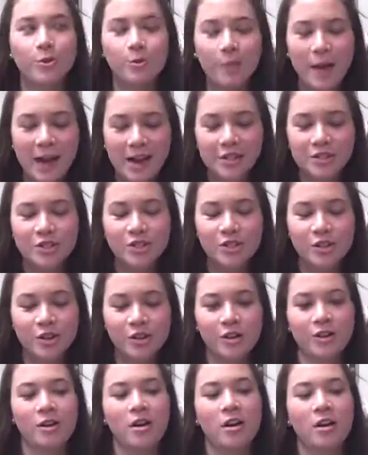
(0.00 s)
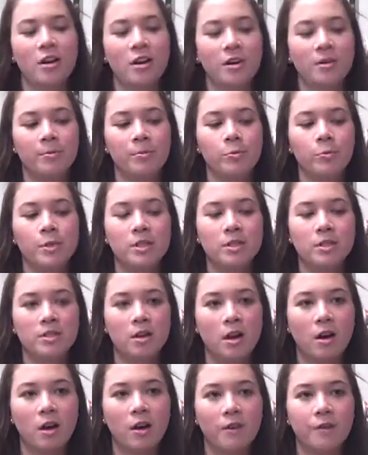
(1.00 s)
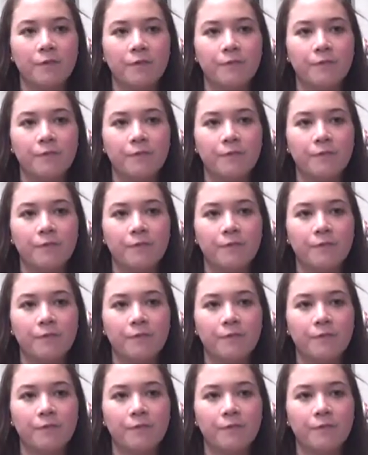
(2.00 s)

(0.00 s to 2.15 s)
Last year, we saw